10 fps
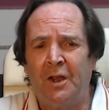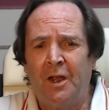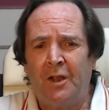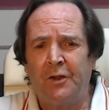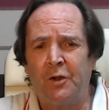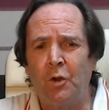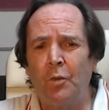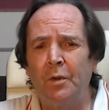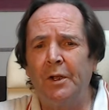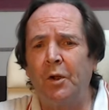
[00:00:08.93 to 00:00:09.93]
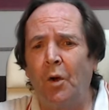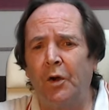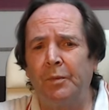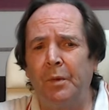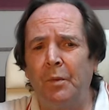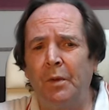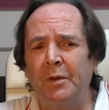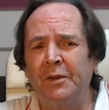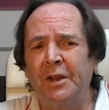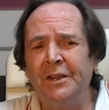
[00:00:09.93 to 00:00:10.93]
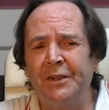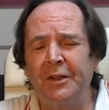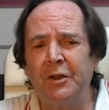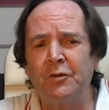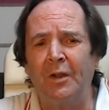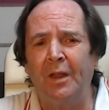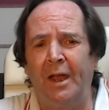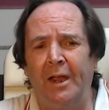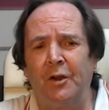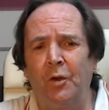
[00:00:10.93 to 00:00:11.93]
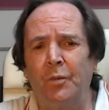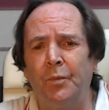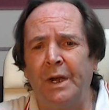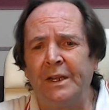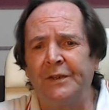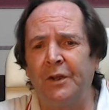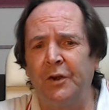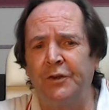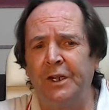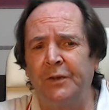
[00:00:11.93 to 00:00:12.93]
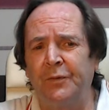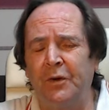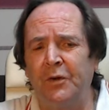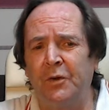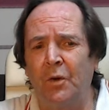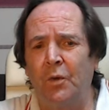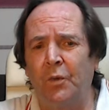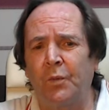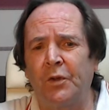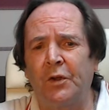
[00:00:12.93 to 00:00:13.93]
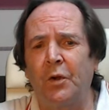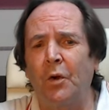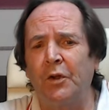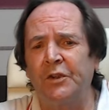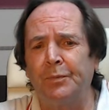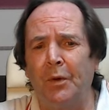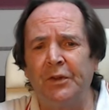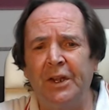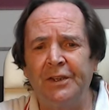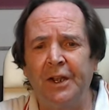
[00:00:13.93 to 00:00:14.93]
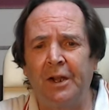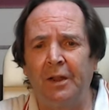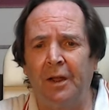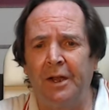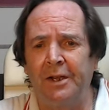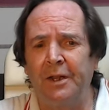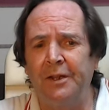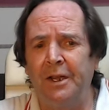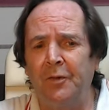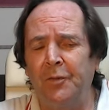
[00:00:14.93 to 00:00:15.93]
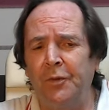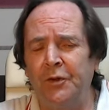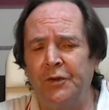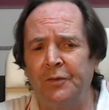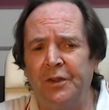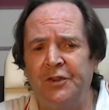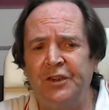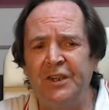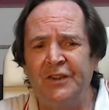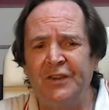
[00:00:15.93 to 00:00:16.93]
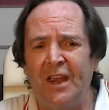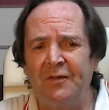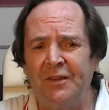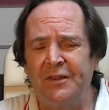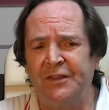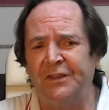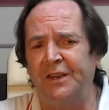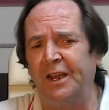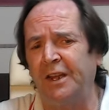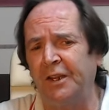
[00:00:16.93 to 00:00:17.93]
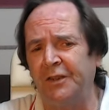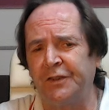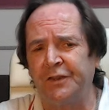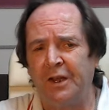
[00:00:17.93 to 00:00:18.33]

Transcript: the global economy will increasingly rely on BRICS countries for growth, with a corresponding decline in the influence of the G7 states.